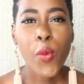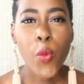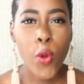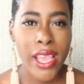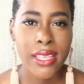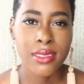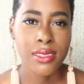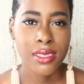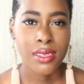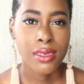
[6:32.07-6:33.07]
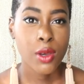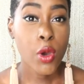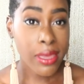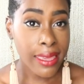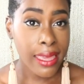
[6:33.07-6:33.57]
white
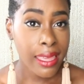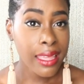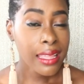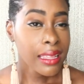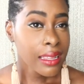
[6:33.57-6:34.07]
okay